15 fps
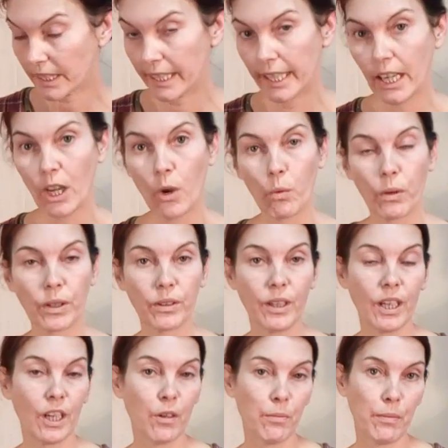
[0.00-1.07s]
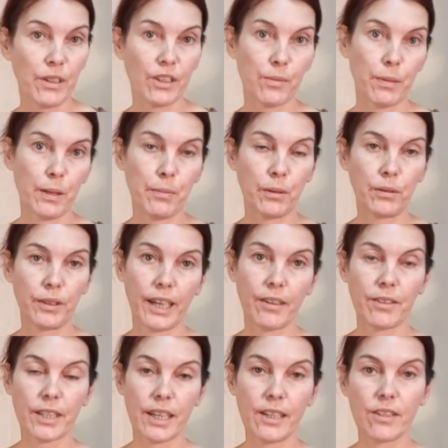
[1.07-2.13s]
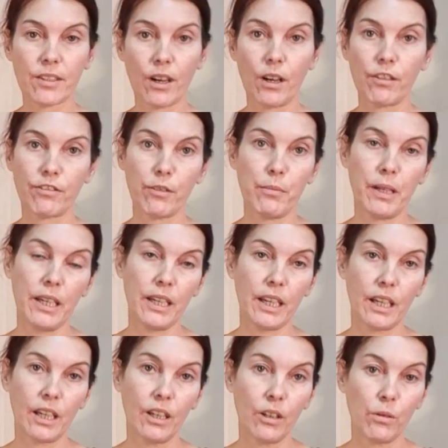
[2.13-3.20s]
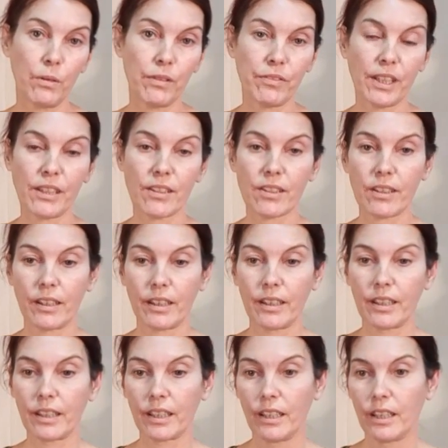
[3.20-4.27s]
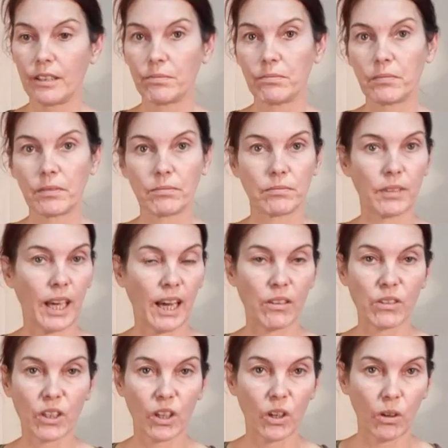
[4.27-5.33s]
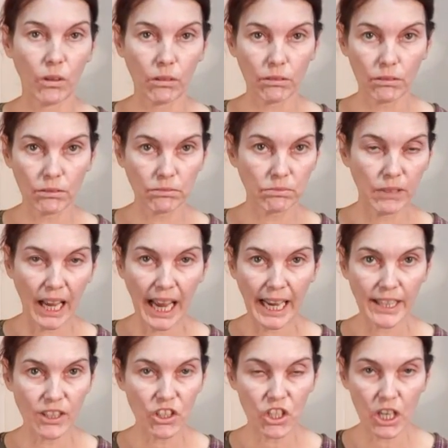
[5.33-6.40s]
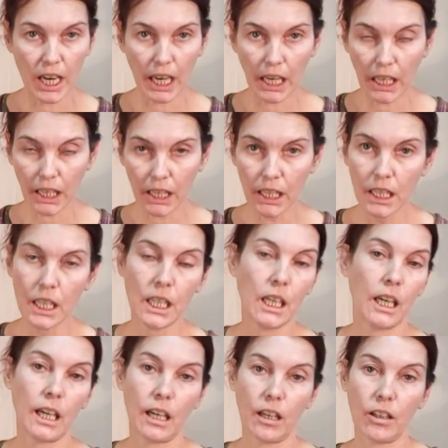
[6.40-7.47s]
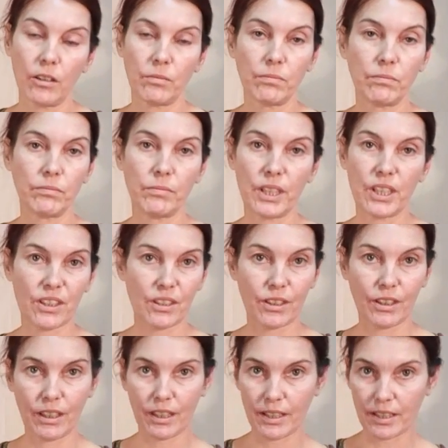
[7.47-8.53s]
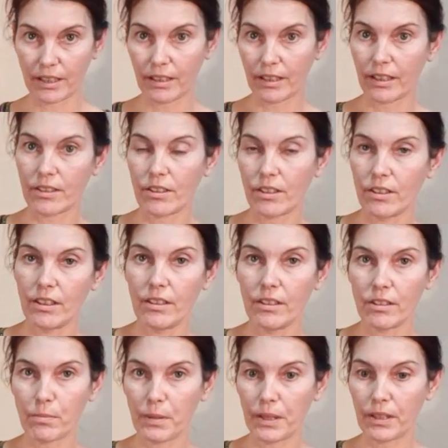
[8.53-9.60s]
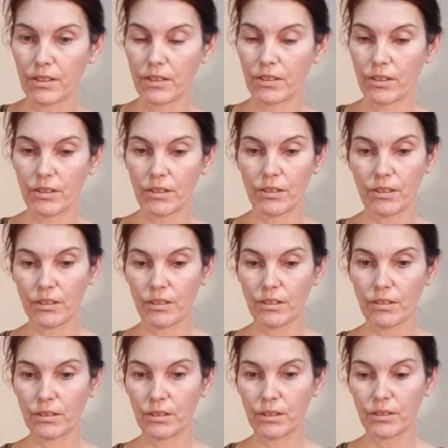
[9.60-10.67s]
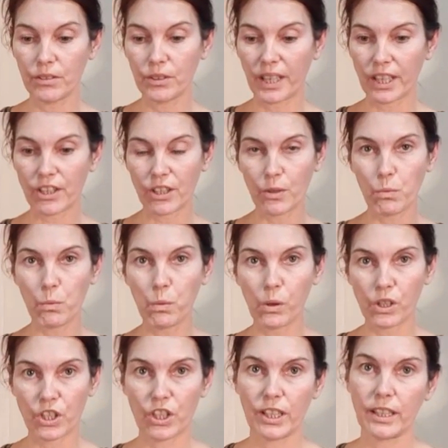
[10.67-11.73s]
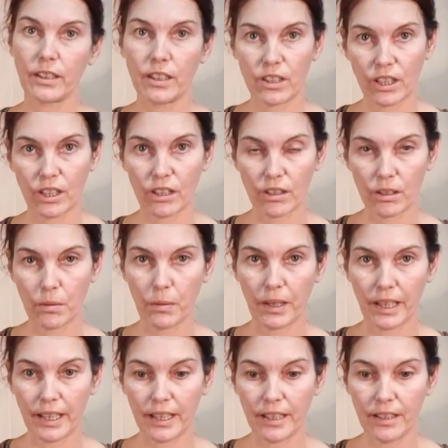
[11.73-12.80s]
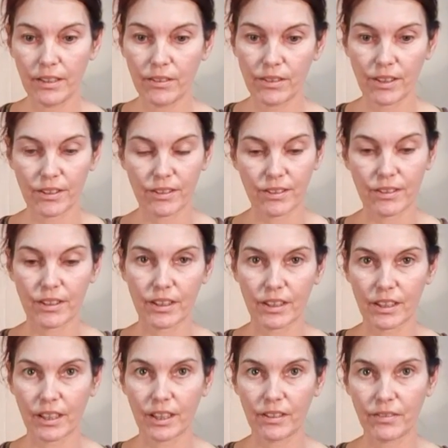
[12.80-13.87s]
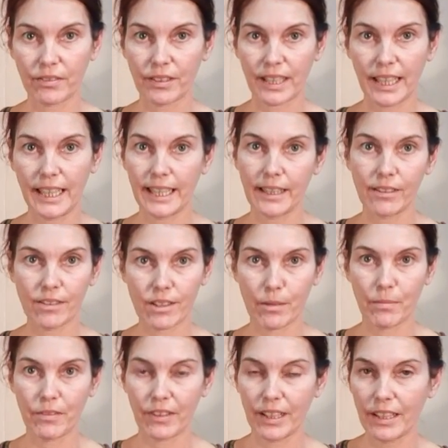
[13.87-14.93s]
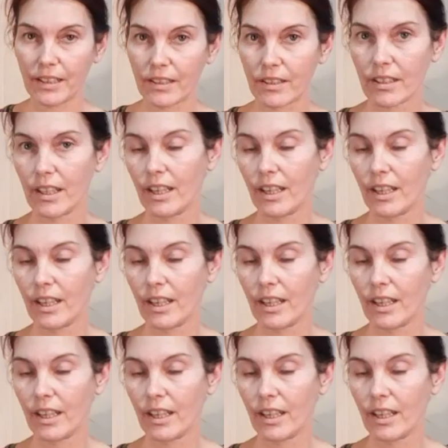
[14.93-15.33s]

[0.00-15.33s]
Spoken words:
Okay, well, most people nowadays are familiar with things like alcohol, hand gel, which I don't like to use because you're not actually washing the dirt away, you're just kind of killing some of it.